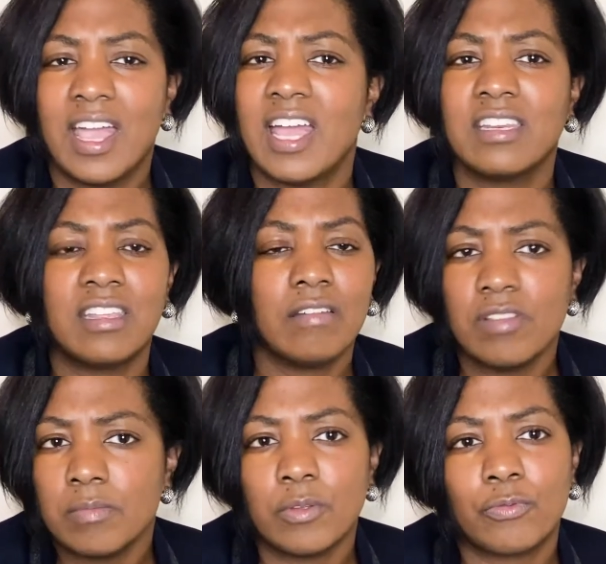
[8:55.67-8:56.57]
And give
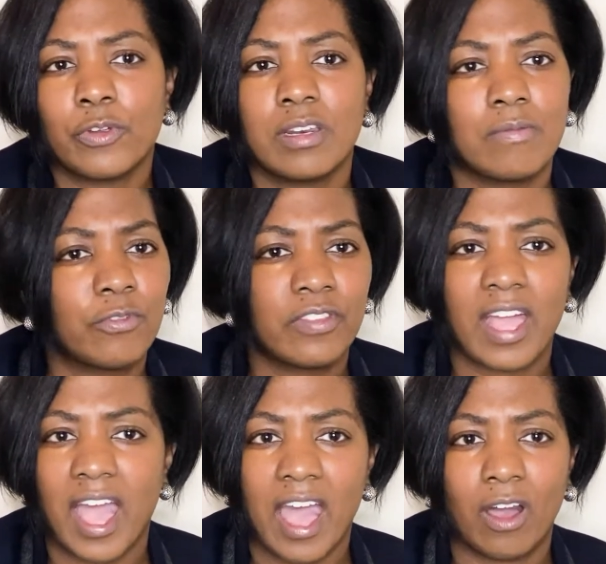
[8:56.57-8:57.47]
them the freedom for the
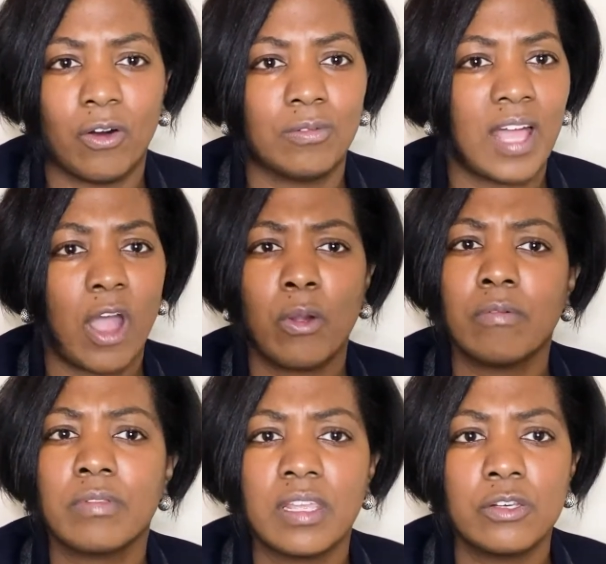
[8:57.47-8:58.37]
how.
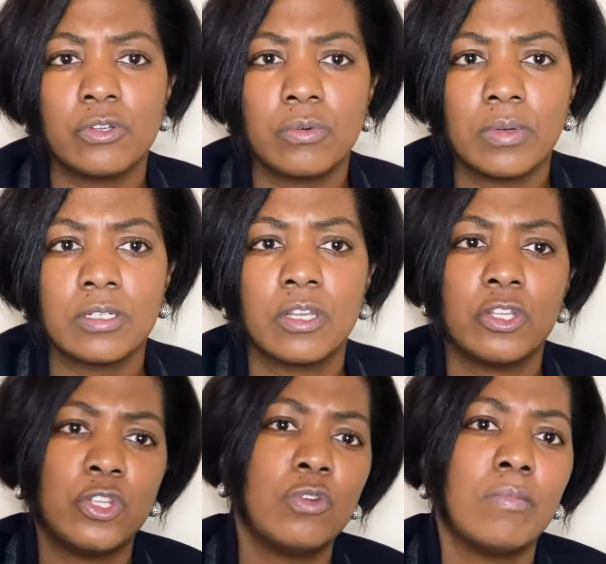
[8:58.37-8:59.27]
However they do it,
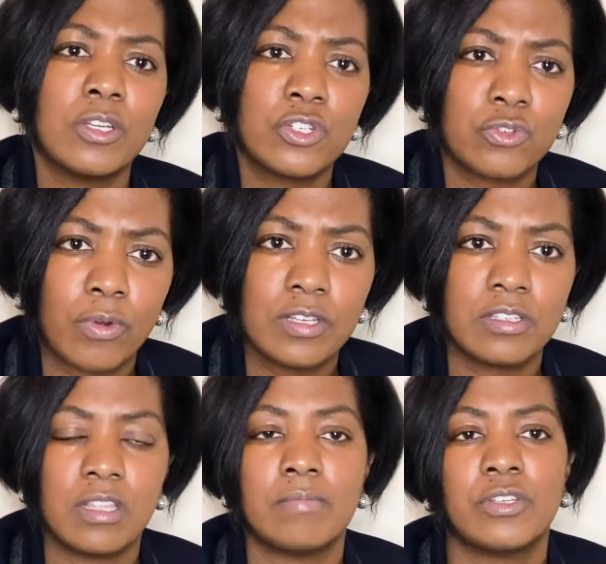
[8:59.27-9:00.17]
you must trust
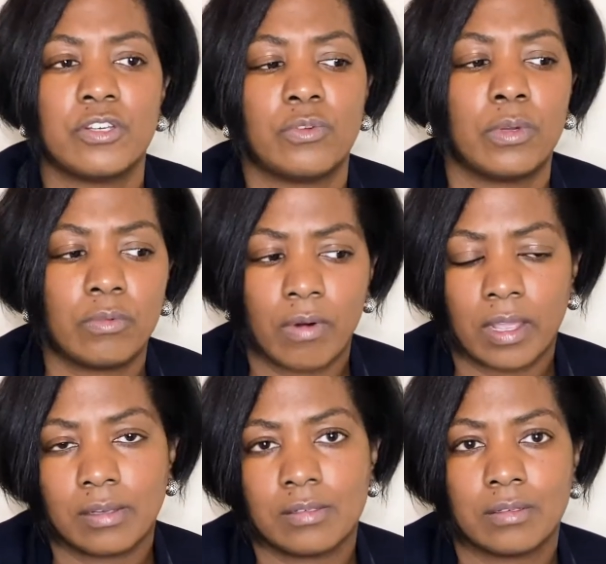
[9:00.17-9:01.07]
them to do it
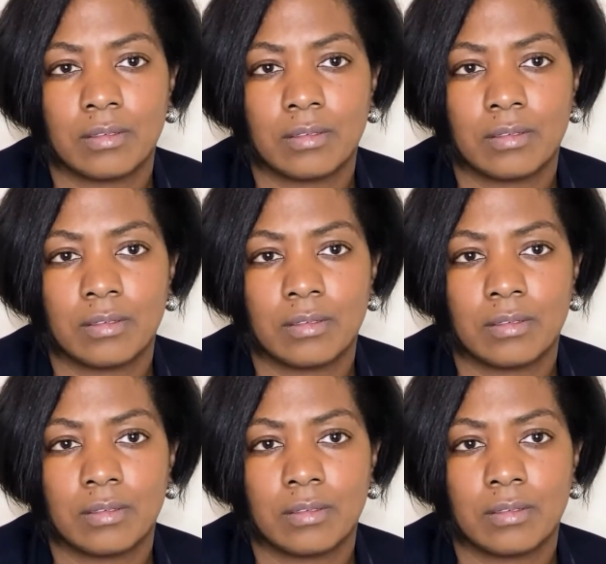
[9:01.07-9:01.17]
right.